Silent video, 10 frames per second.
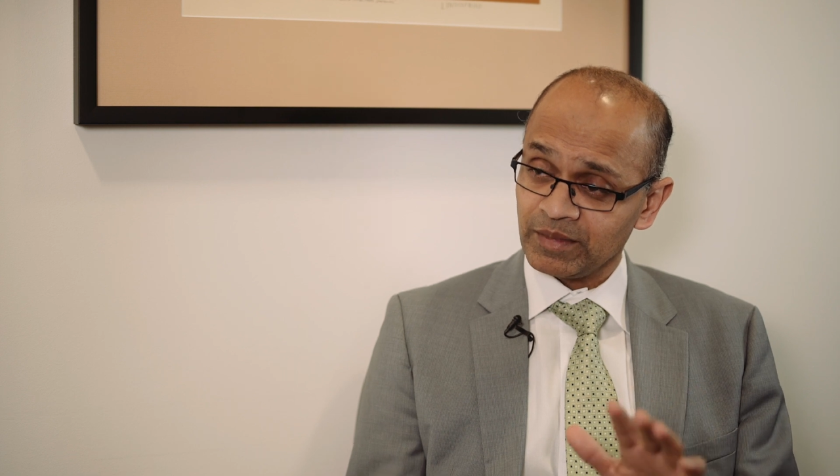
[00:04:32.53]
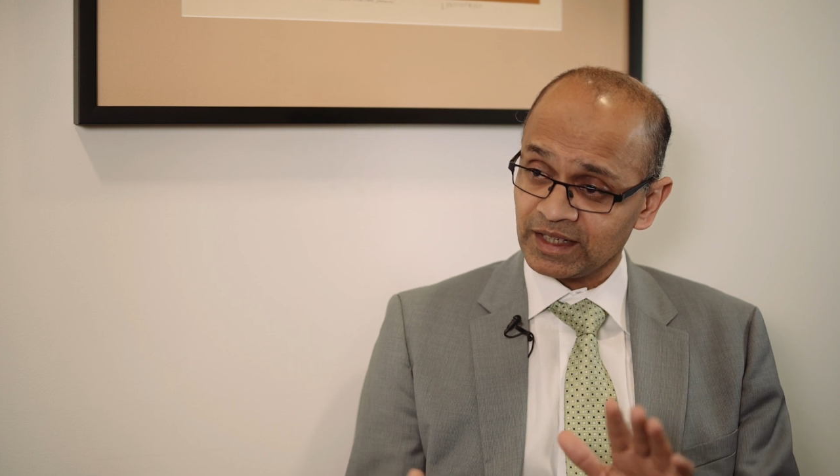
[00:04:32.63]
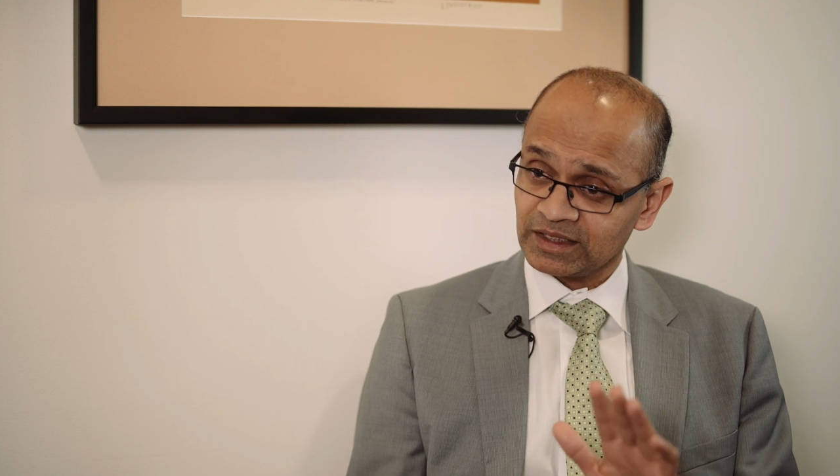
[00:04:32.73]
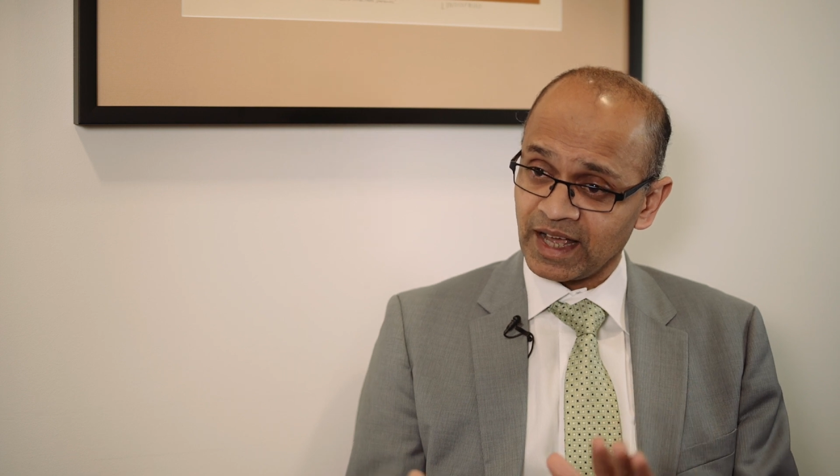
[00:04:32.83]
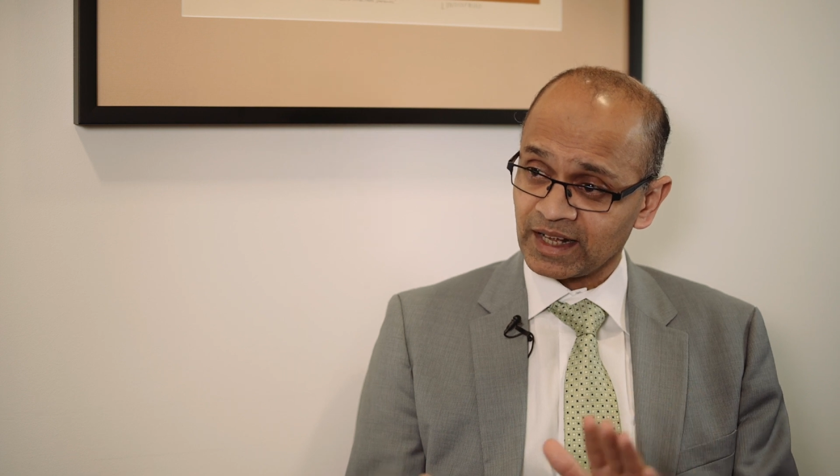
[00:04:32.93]

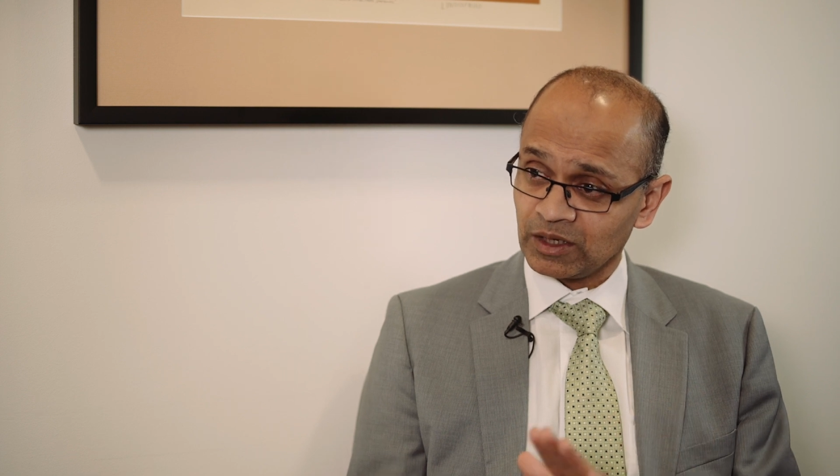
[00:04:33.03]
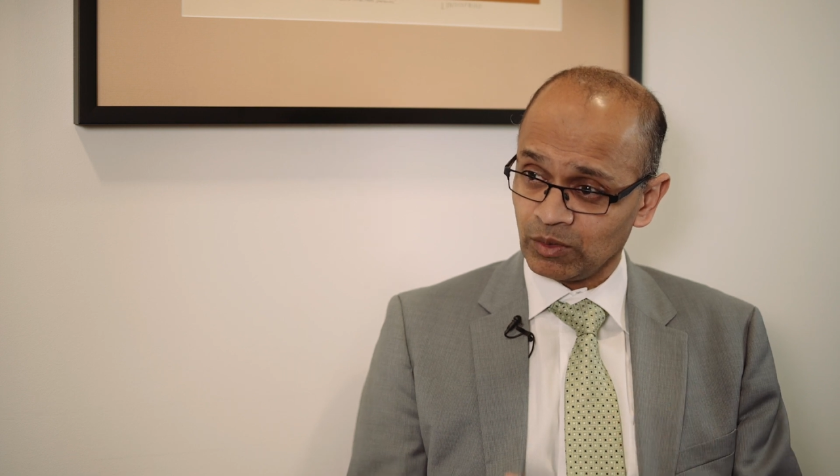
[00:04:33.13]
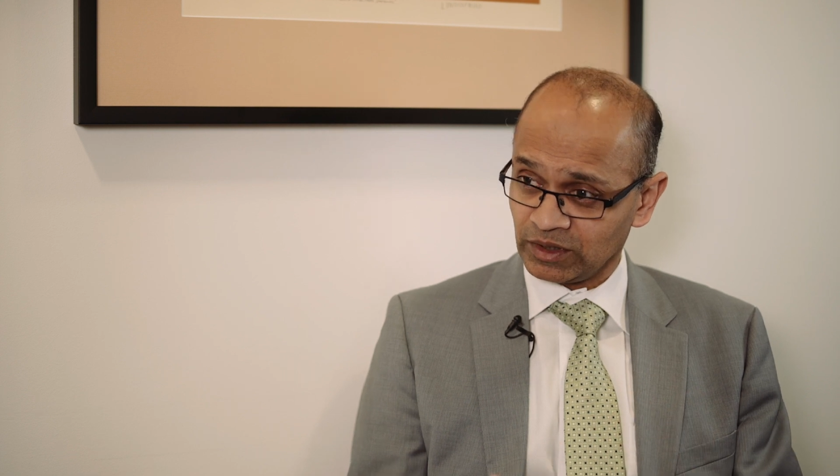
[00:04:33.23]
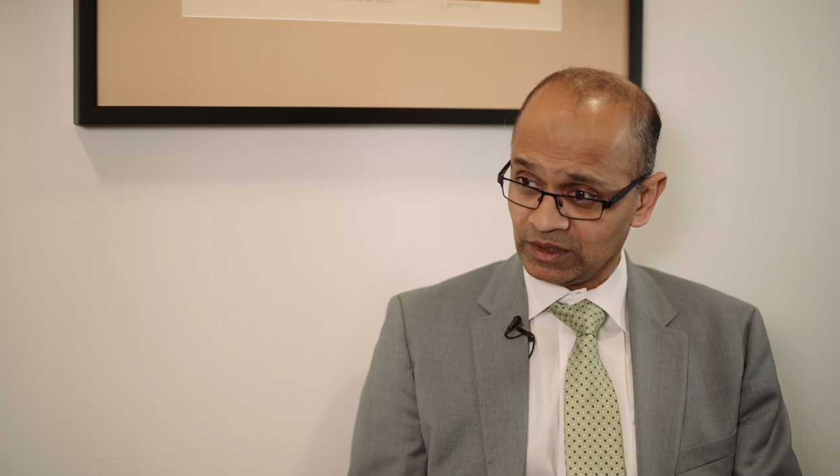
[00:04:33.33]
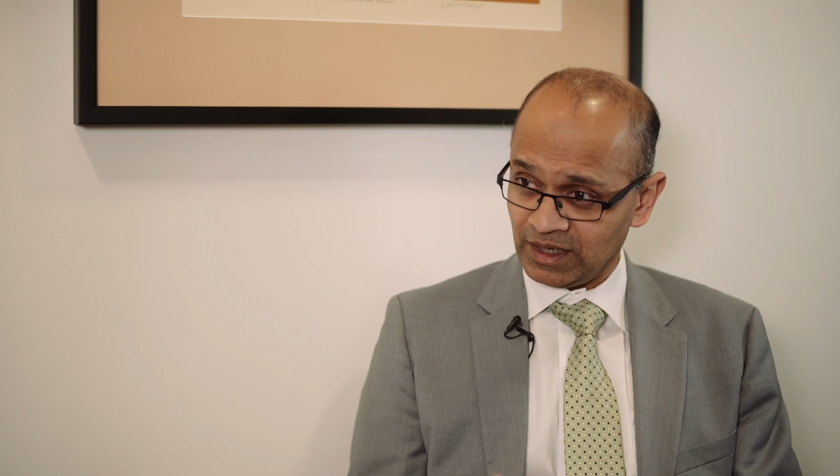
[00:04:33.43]
exactly
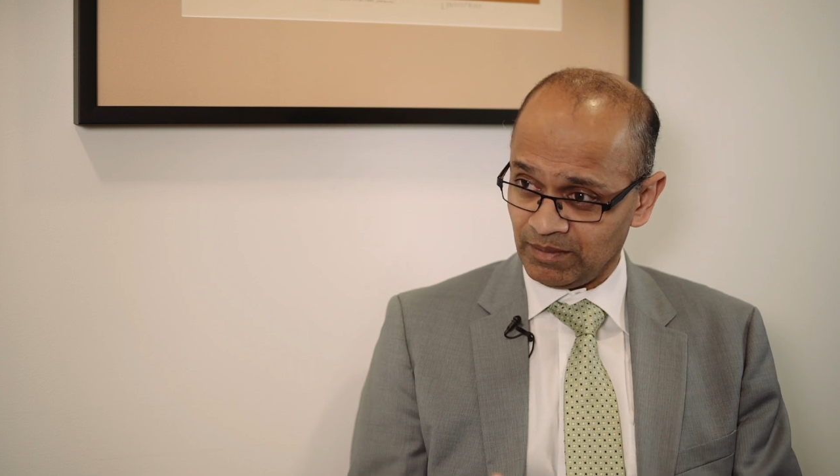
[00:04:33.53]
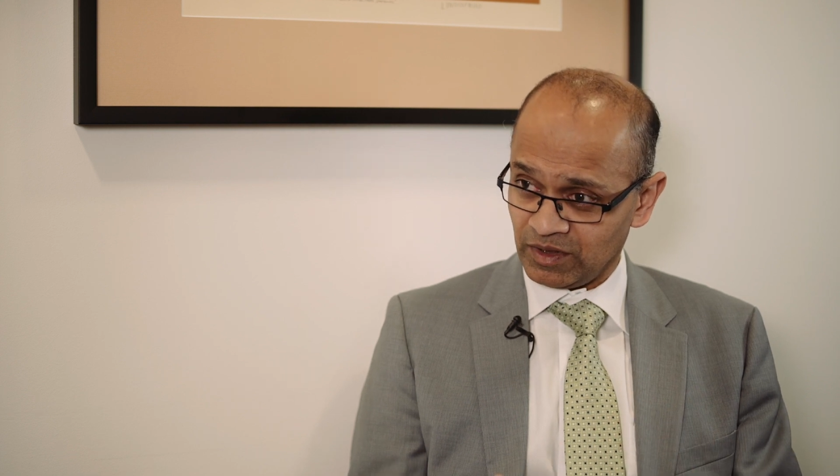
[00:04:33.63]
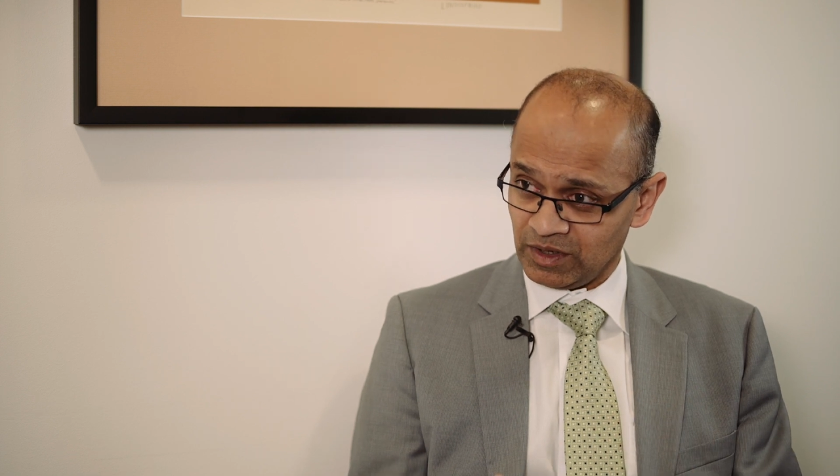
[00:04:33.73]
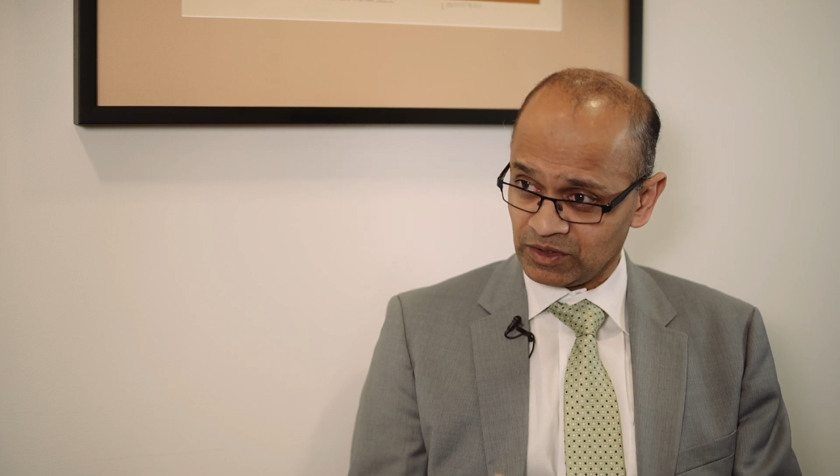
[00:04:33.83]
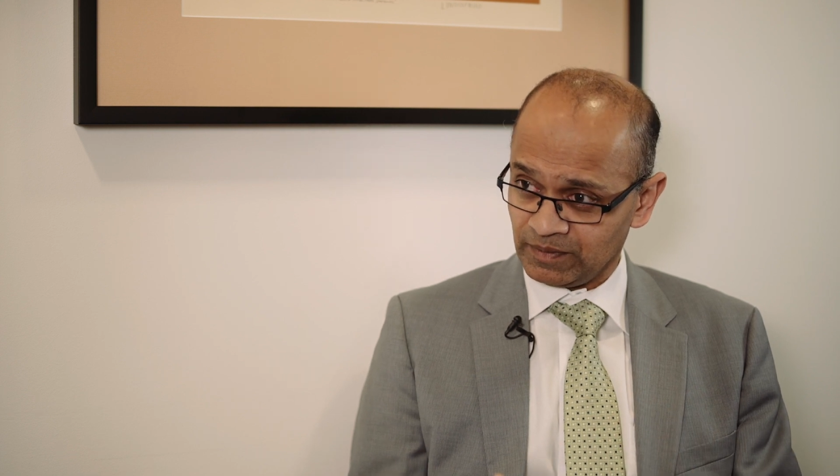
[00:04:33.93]
what the
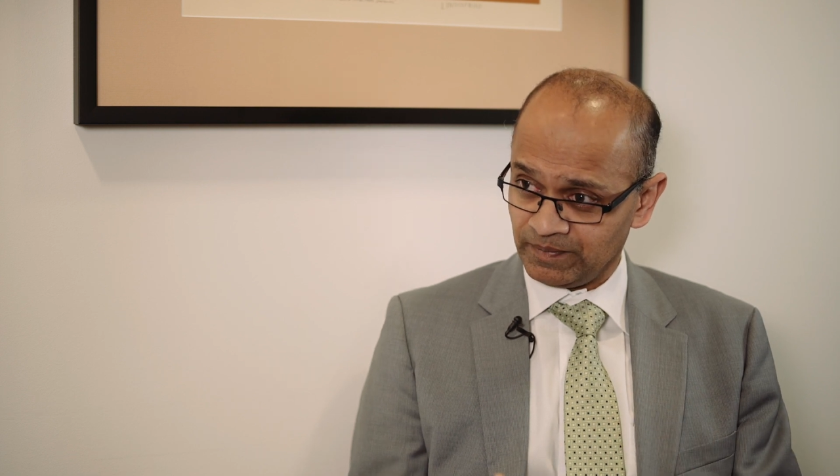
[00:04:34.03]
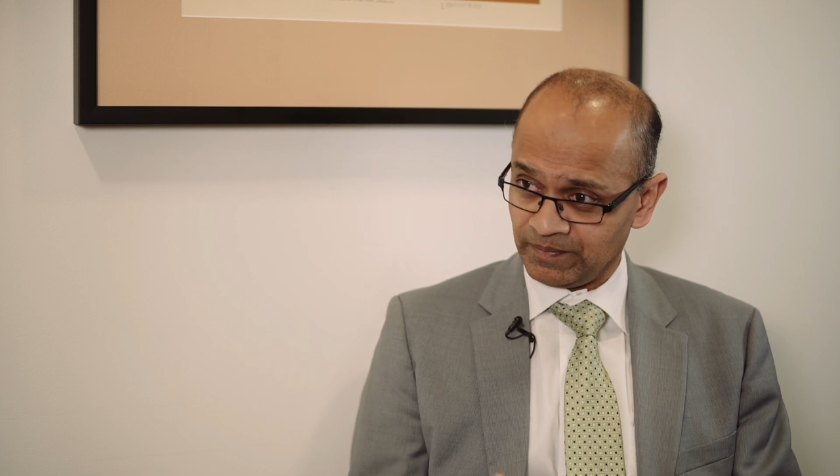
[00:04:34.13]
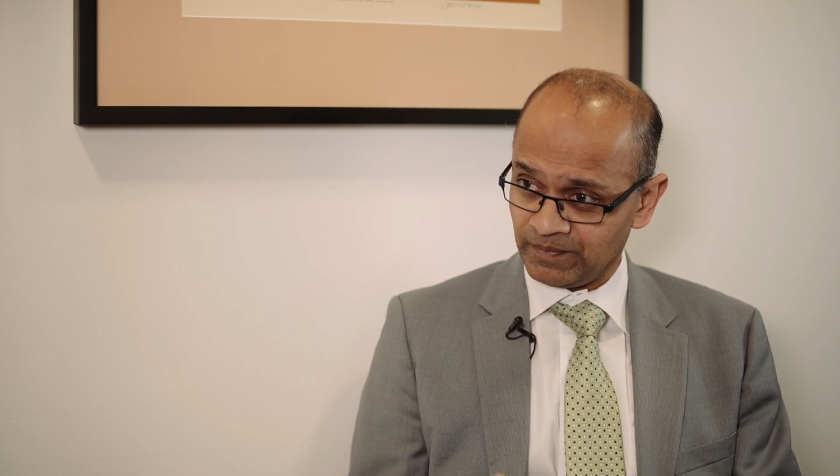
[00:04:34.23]
depth is.